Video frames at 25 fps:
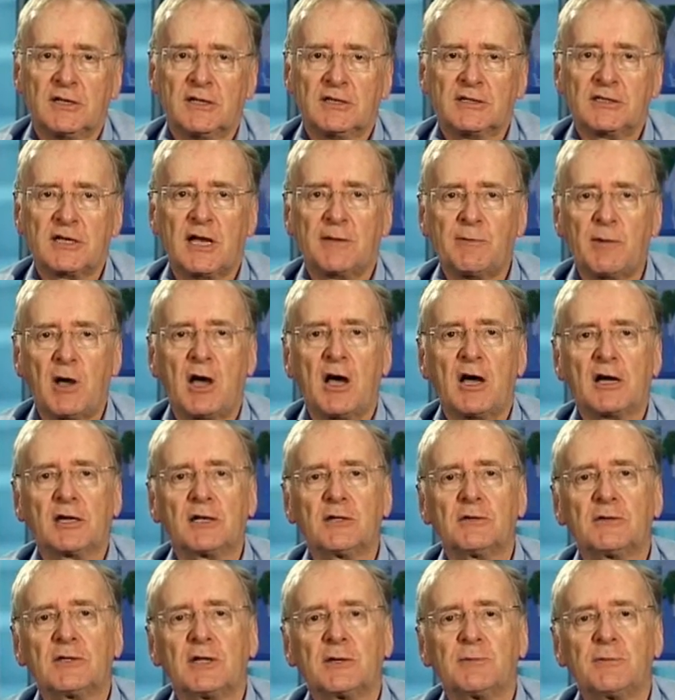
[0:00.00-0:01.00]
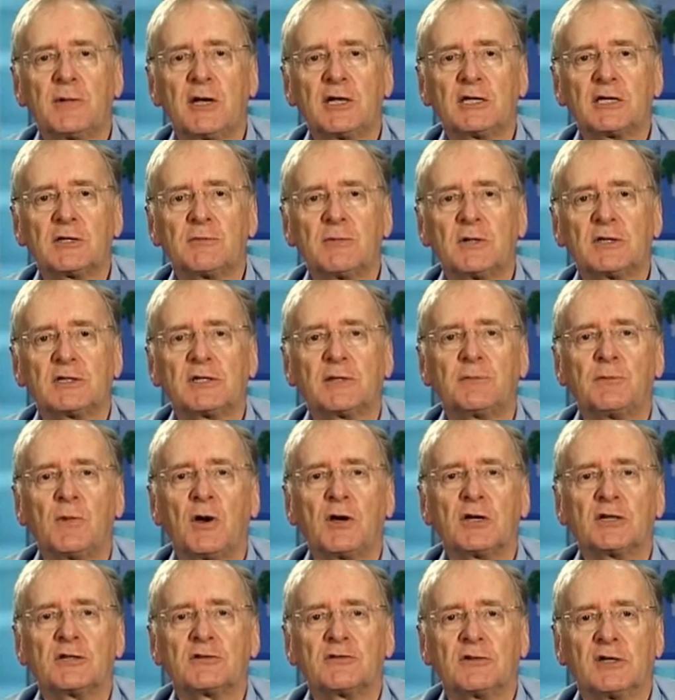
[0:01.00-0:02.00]
Some argue that measurement and
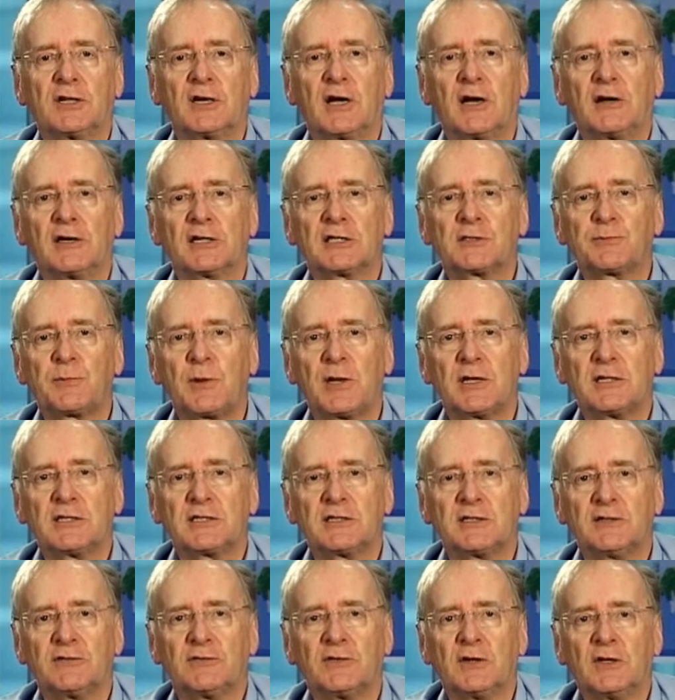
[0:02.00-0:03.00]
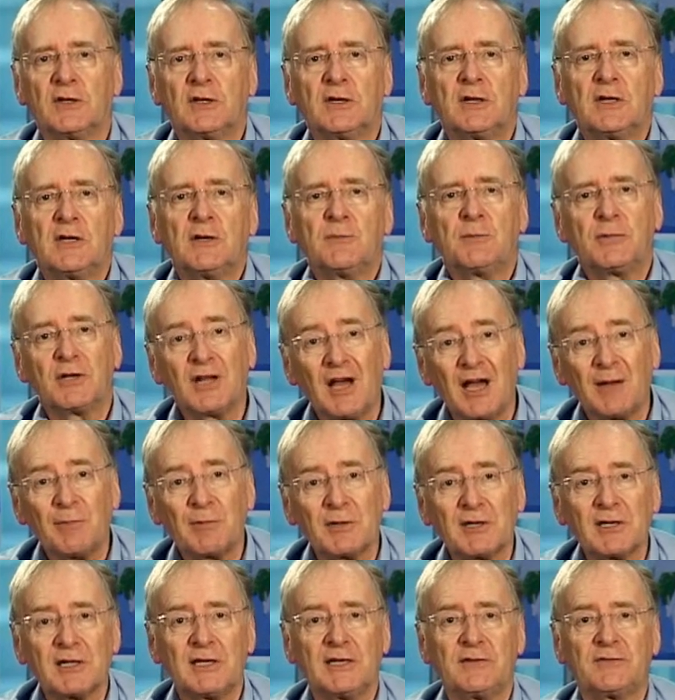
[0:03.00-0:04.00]
monitoring are expensive, but I
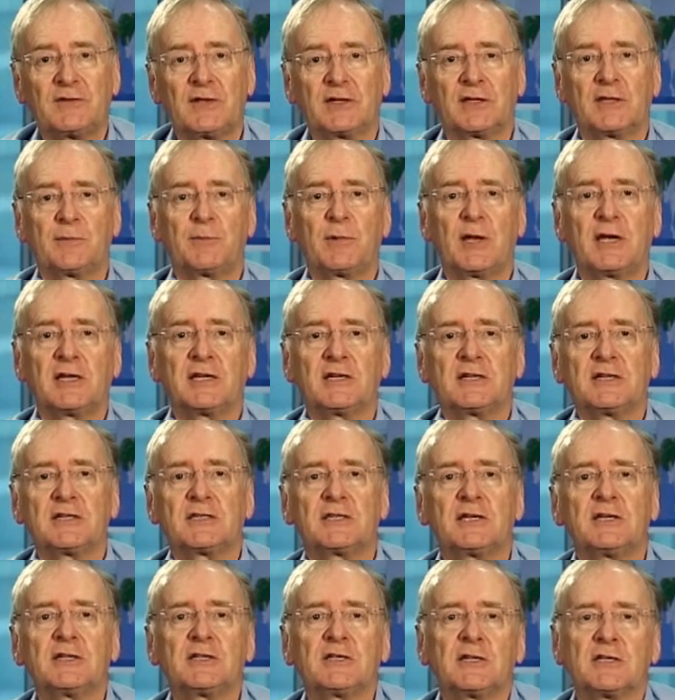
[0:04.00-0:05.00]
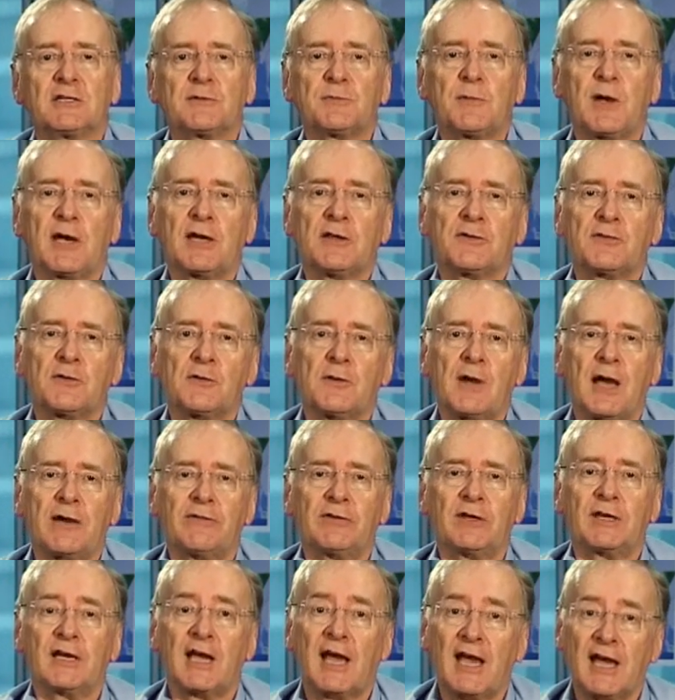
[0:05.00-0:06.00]
believe that the better decisions made through
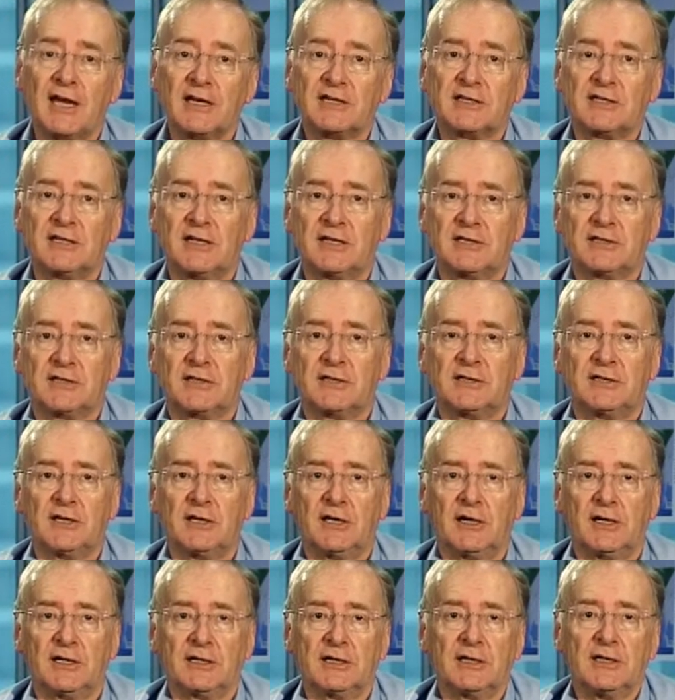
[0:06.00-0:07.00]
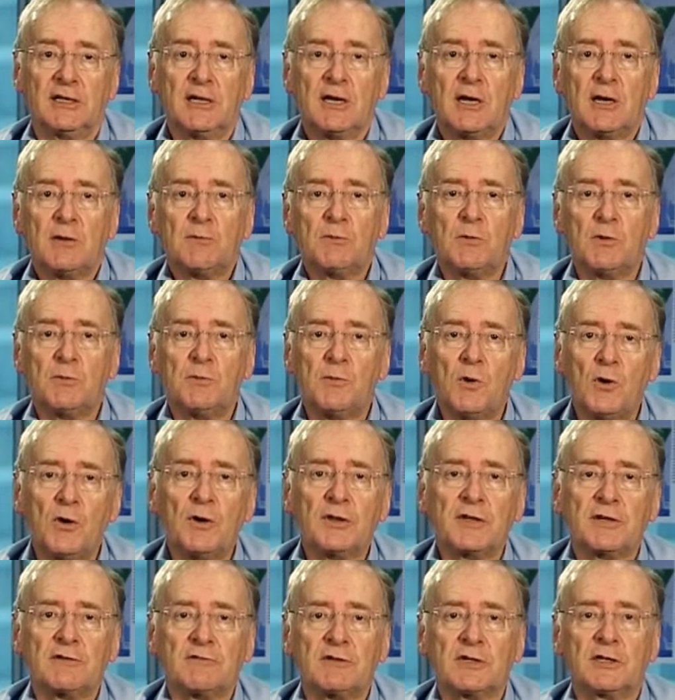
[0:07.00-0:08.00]
having access to data will
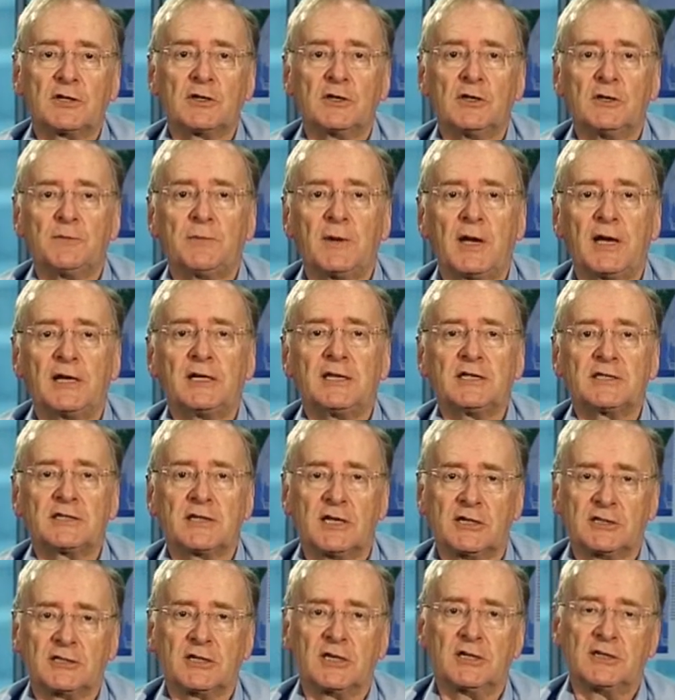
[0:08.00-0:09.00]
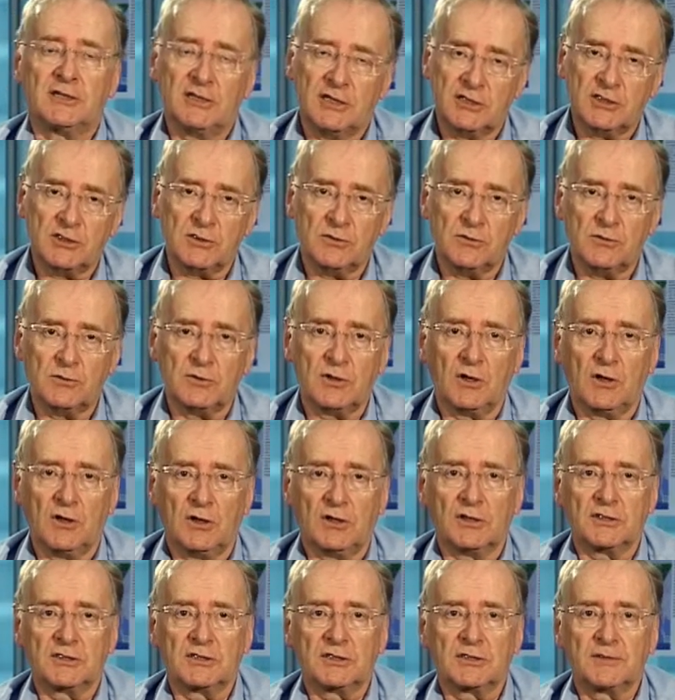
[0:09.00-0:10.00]
more than recoup any such additional
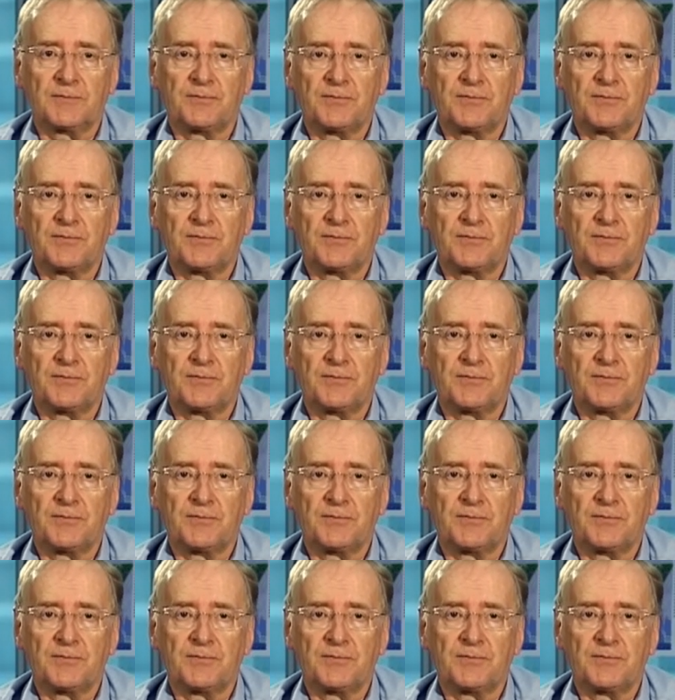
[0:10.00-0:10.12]
costs.